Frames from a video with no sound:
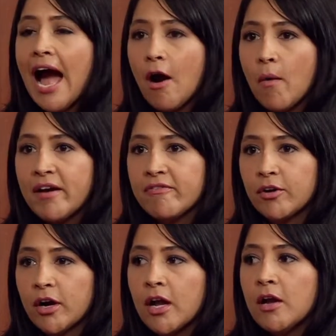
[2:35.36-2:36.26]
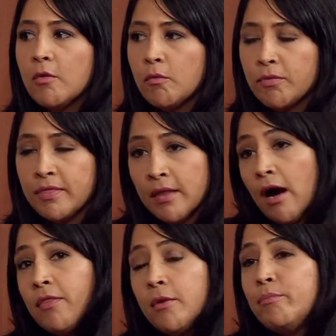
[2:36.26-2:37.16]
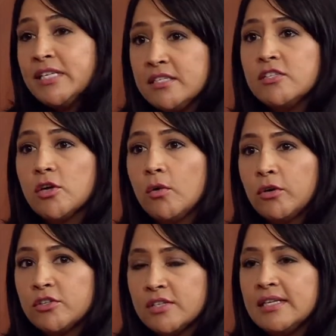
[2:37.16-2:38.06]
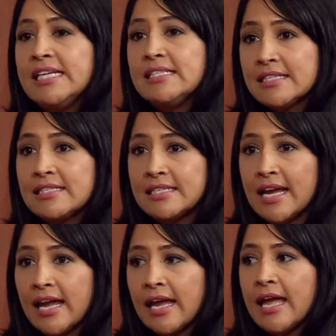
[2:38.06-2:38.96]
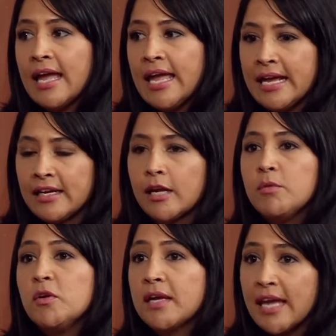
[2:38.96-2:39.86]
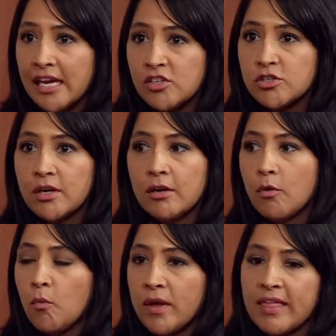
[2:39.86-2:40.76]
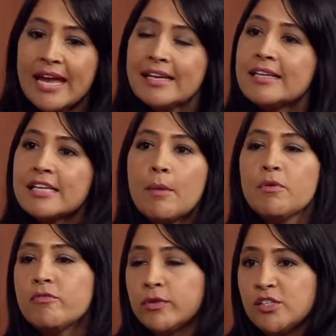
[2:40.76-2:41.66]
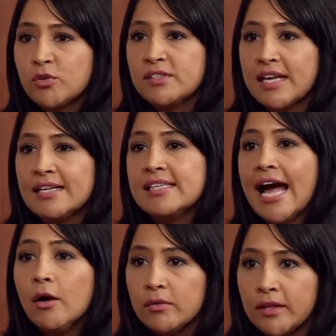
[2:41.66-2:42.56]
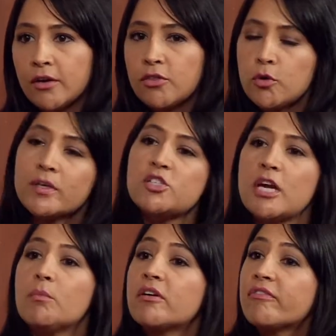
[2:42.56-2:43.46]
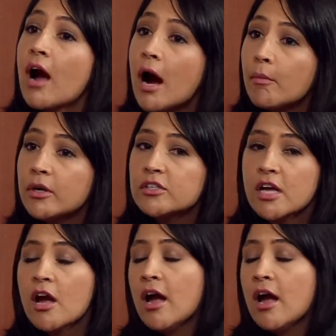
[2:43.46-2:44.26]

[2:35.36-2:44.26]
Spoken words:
However, the business owners need to stay in communication with any type of resource that is out there through a Chamber of Commerce.